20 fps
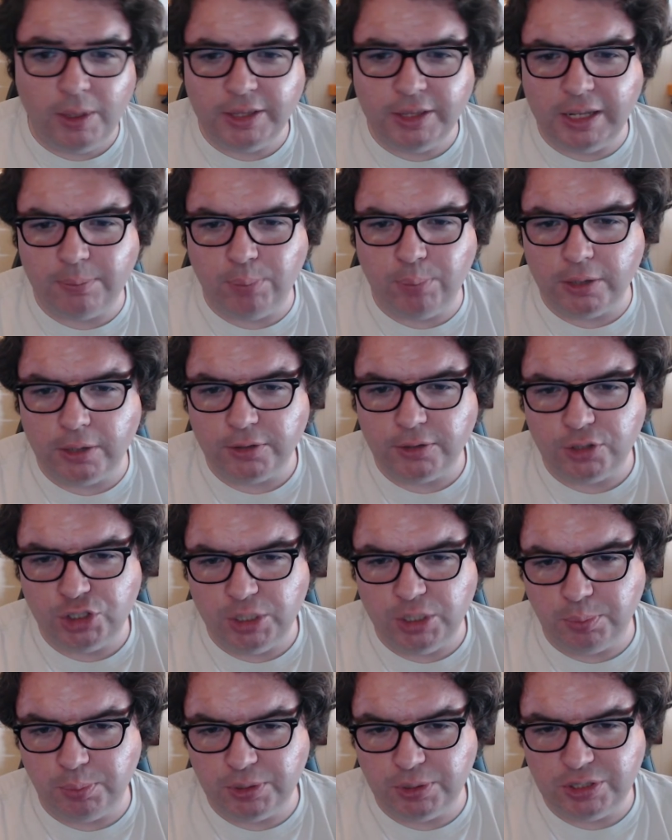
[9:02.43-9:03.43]
that
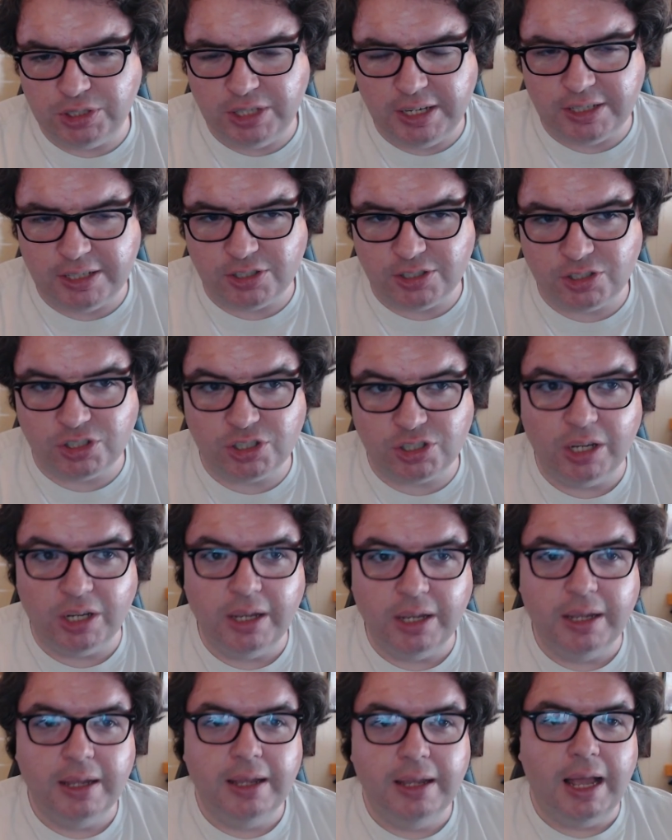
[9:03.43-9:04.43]
partnership persists,
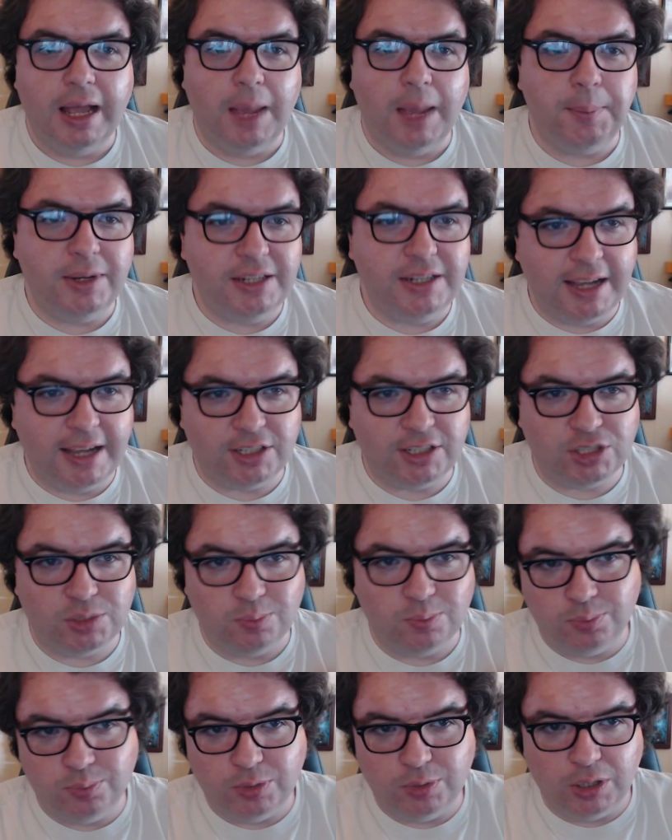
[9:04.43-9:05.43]
I mean yes,
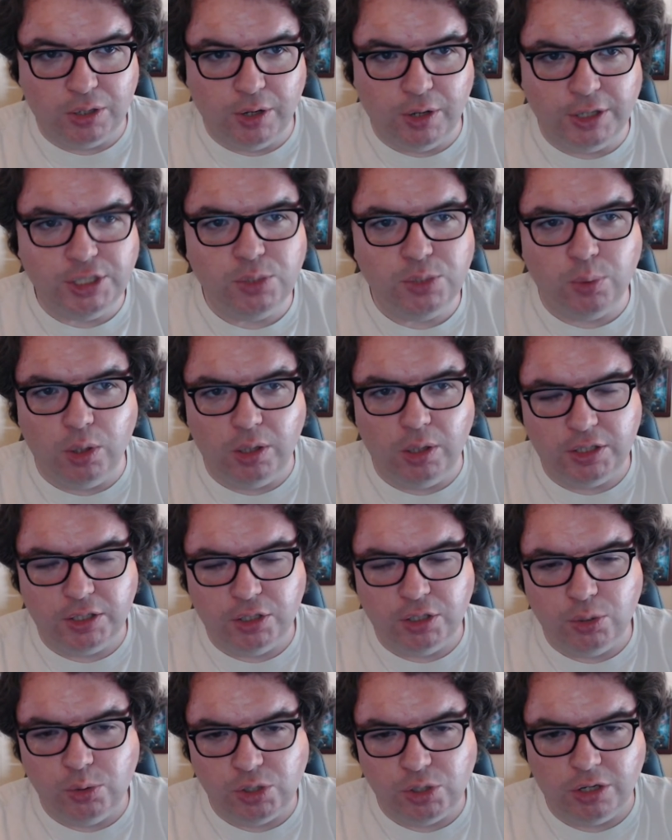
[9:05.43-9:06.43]
the Crunchyroll
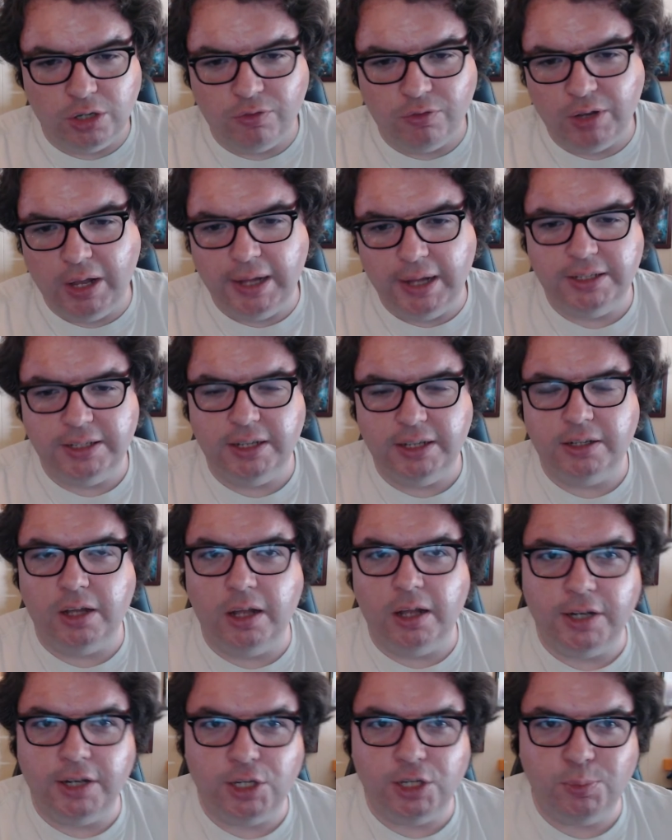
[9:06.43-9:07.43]
inclusion of content
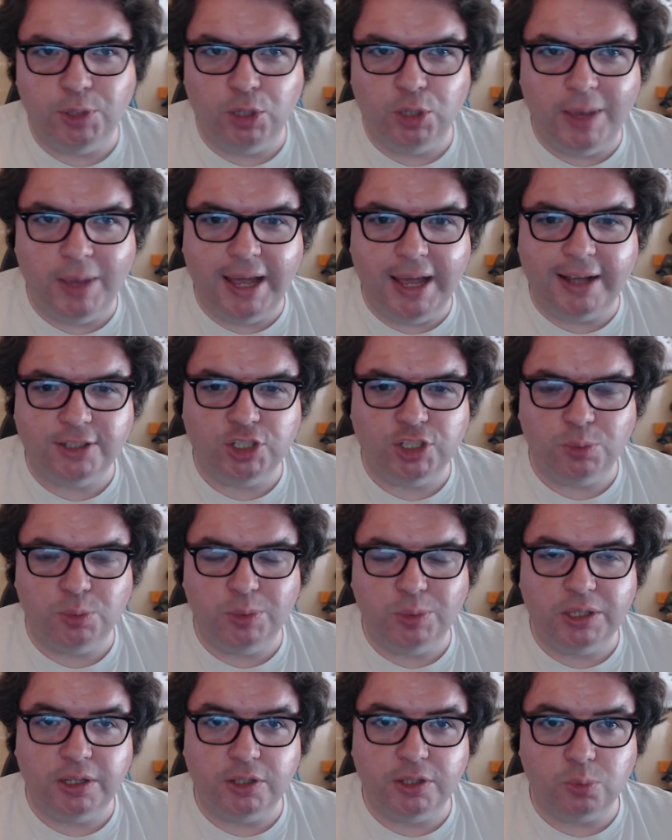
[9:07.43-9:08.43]
on HBO Max is
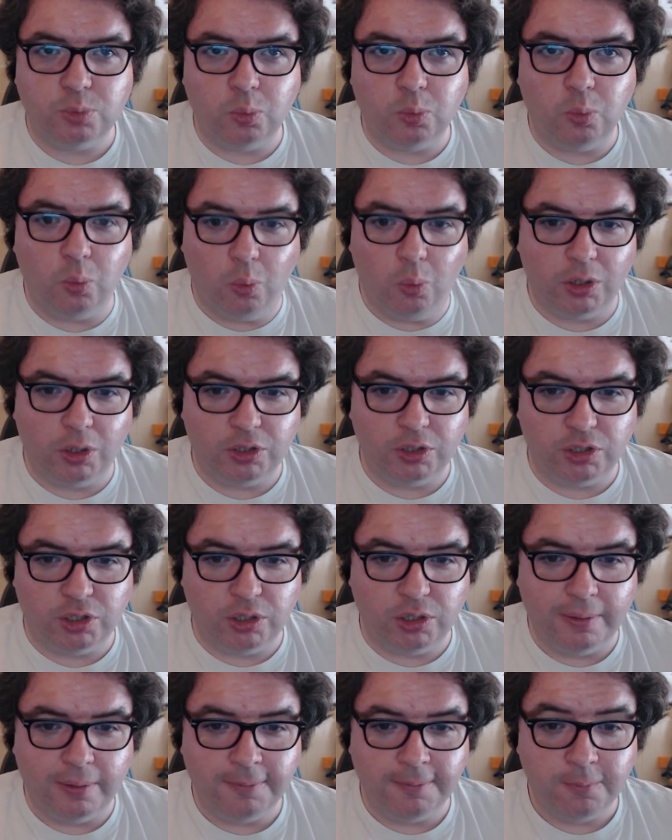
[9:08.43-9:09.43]
because Warner
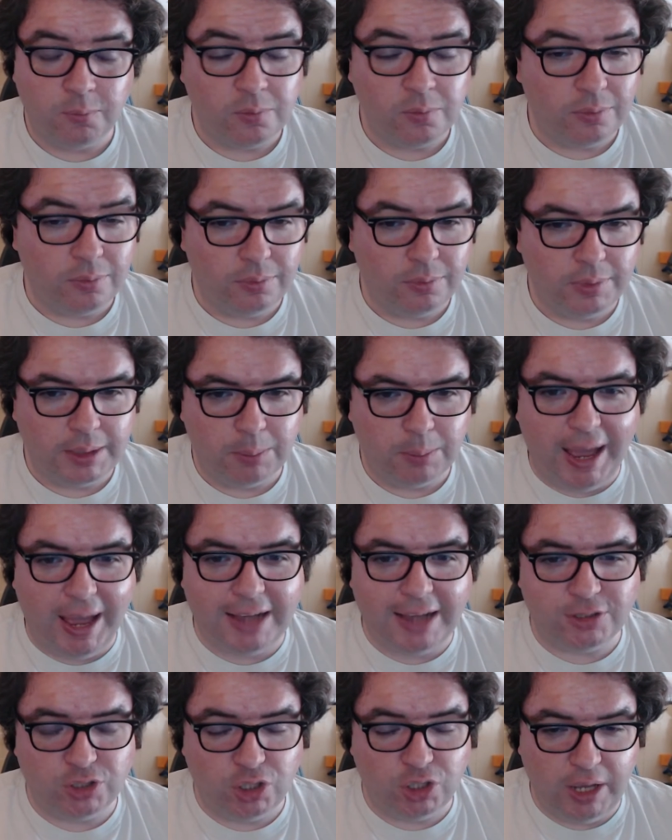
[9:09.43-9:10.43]

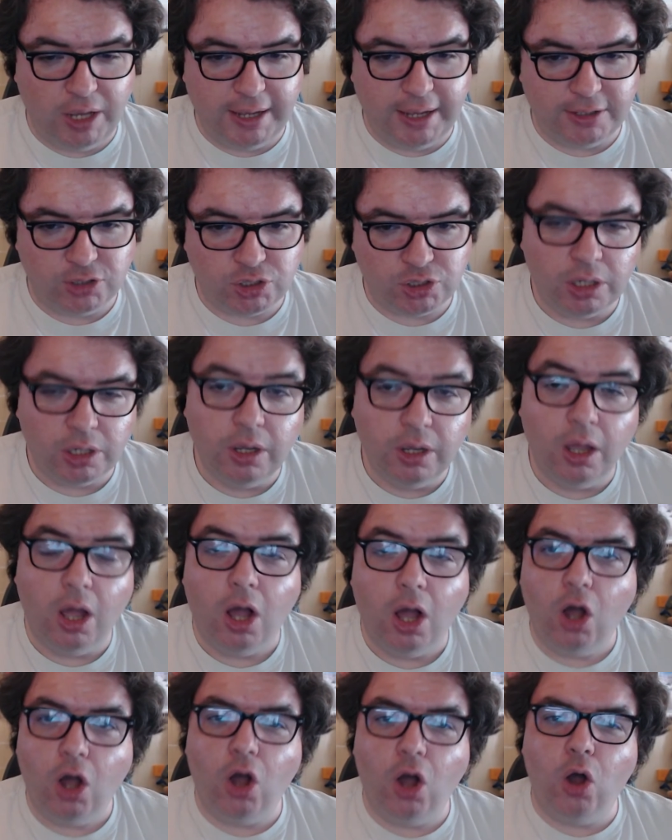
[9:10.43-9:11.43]
past tense
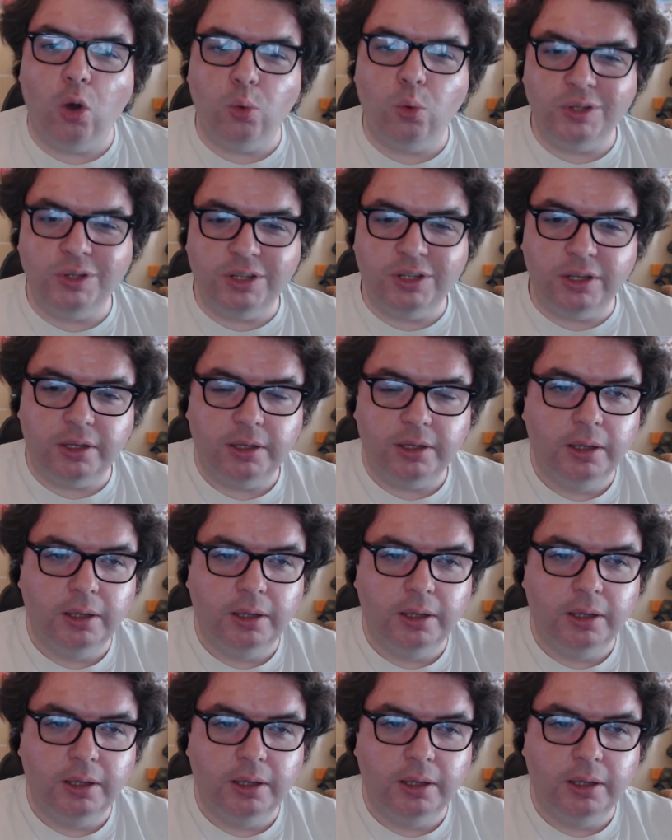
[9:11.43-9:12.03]
owned